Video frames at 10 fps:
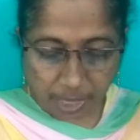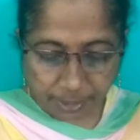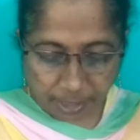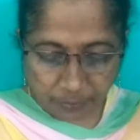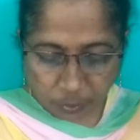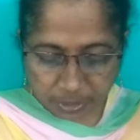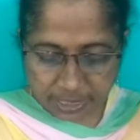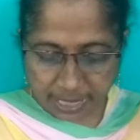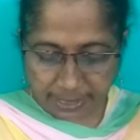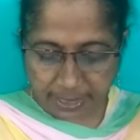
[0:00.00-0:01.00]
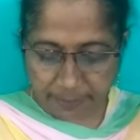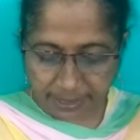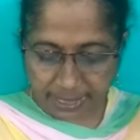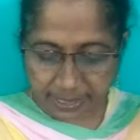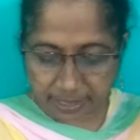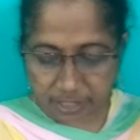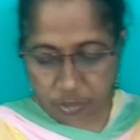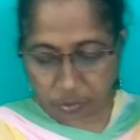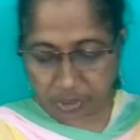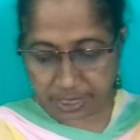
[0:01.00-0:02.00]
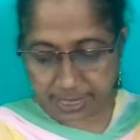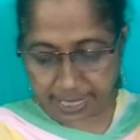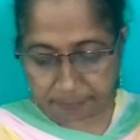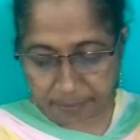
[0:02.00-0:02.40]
The revolt started among Indian soldiers at